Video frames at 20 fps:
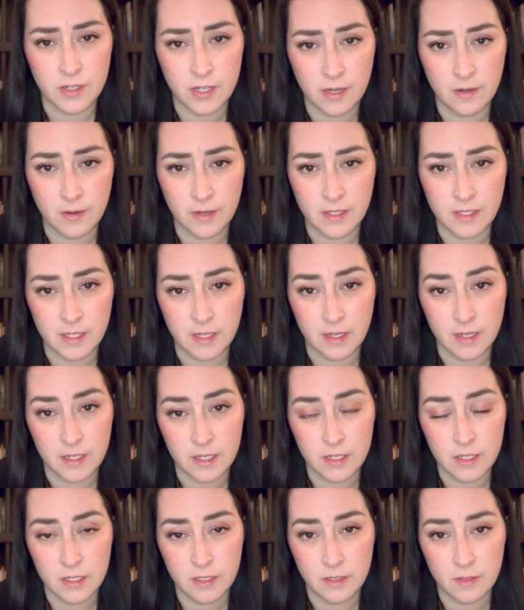generates the
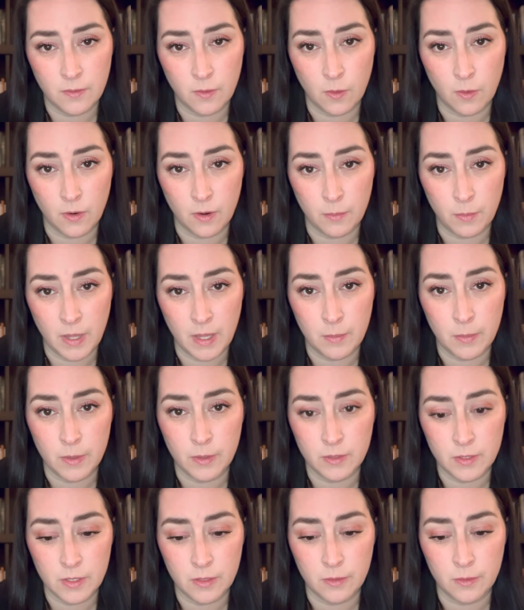conditions for people
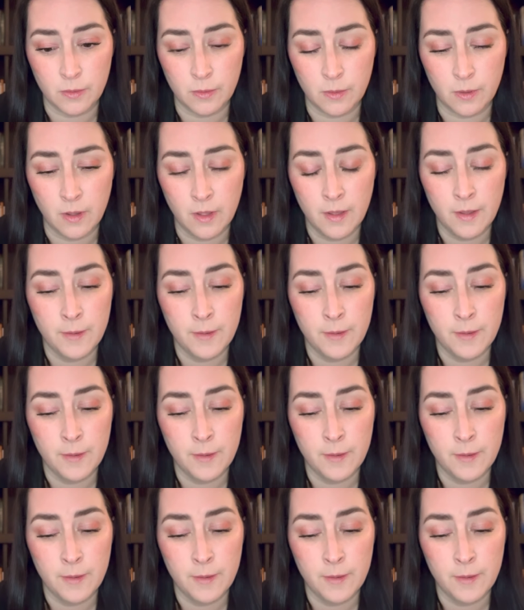to